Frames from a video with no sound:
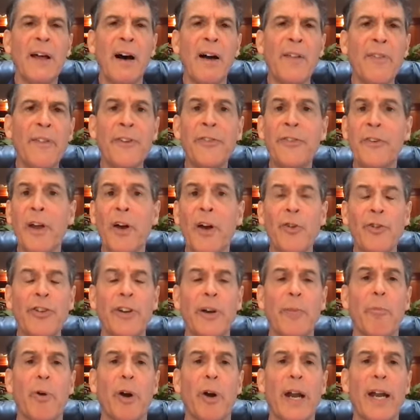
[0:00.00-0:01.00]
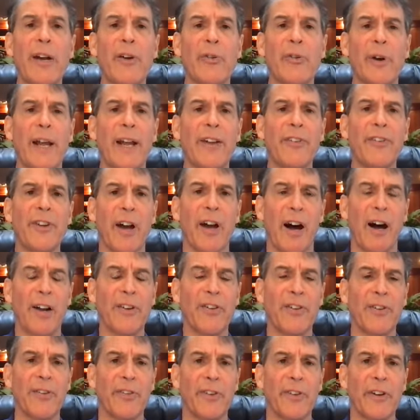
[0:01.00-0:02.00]
this notion of brain creates
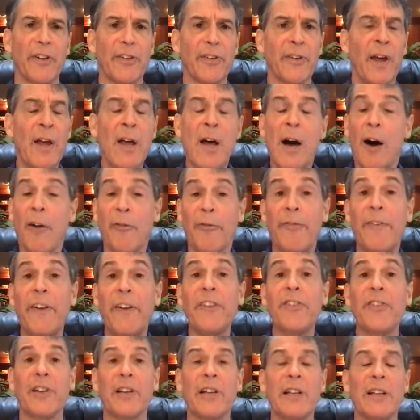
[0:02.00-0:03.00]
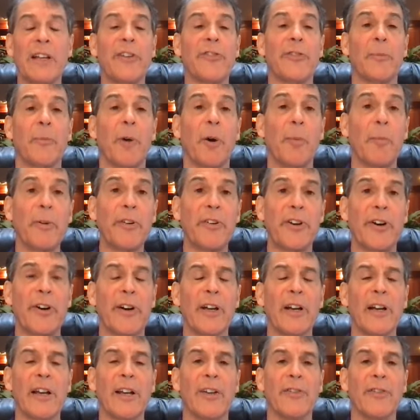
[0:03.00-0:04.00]
consciousness, of physicalism or
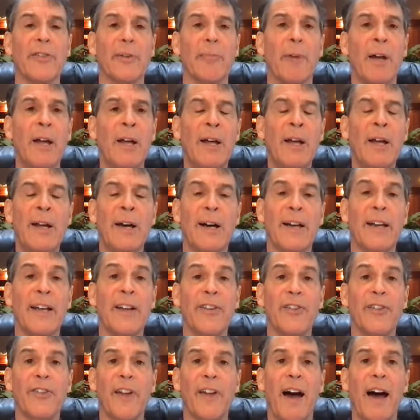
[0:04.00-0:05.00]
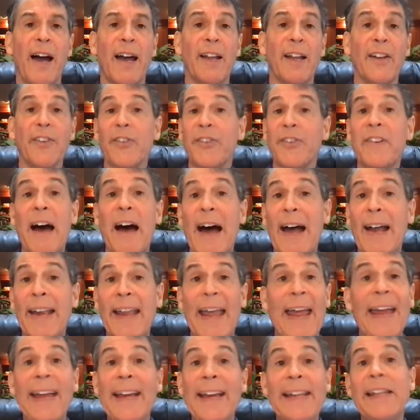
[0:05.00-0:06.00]
materialism in science died
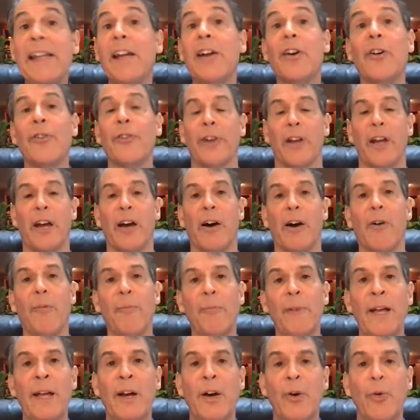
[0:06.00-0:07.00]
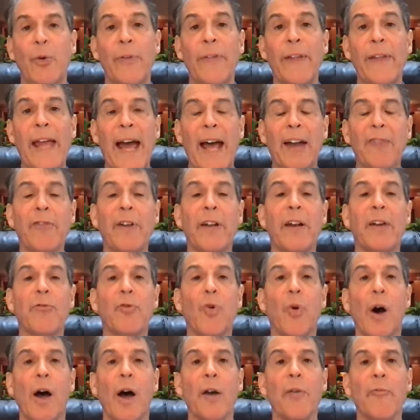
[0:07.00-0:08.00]
80 years ago with the advent of
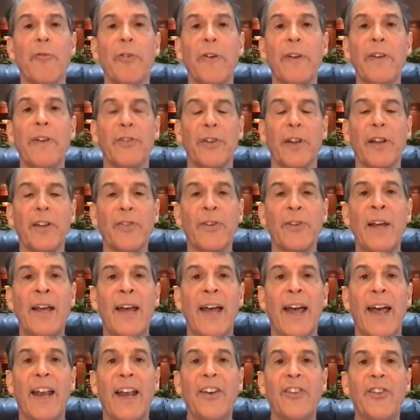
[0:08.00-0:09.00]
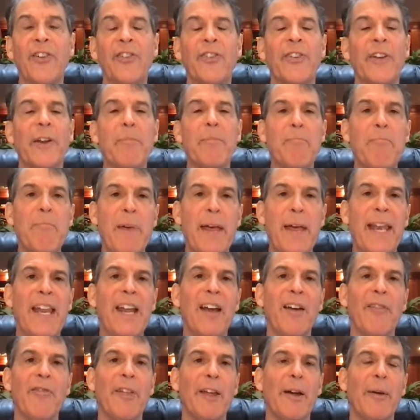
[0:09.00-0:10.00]
quantum physics. And it's just that
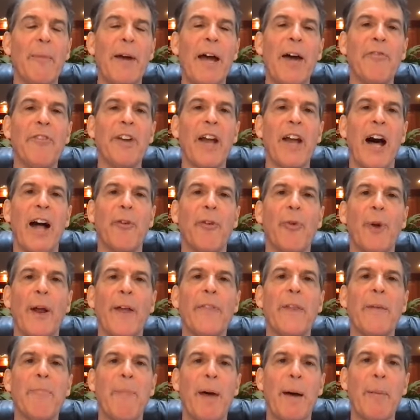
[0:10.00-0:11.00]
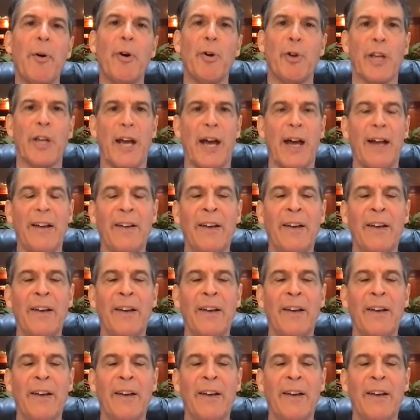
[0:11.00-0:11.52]
many of them have not read the memo yet.